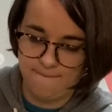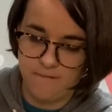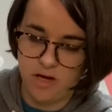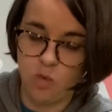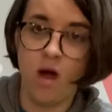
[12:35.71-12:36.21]

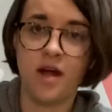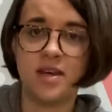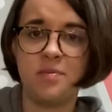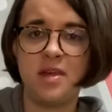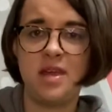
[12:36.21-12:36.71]
You want it
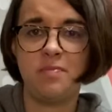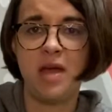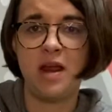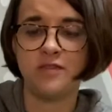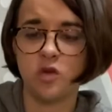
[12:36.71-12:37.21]
to be
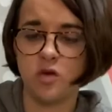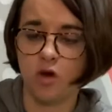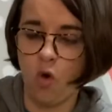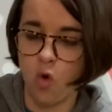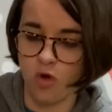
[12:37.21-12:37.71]
big enough so you can
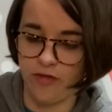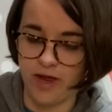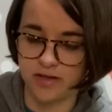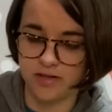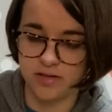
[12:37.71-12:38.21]
hold
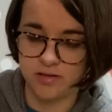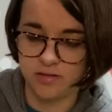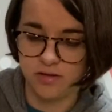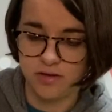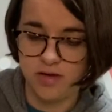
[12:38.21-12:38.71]
it.
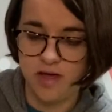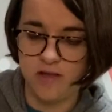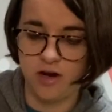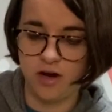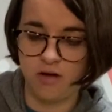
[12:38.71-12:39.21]
And then
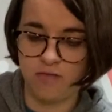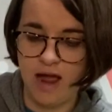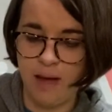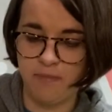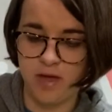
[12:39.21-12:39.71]
you're gonna
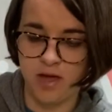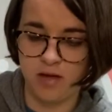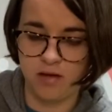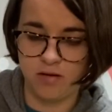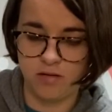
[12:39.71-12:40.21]
wrap it
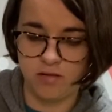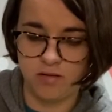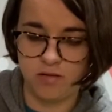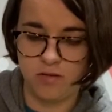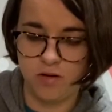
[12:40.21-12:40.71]

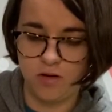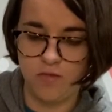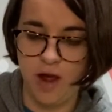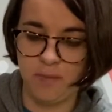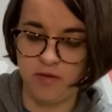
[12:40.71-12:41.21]

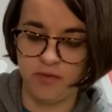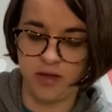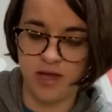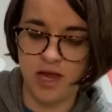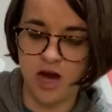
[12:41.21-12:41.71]
around. Be
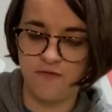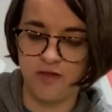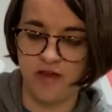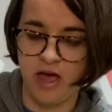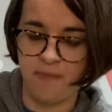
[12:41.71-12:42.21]
really careful
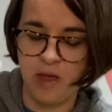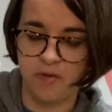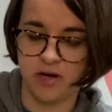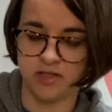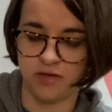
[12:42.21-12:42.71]
that that
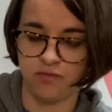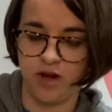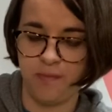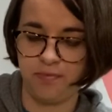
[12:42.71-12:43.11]
paper doesn't rip.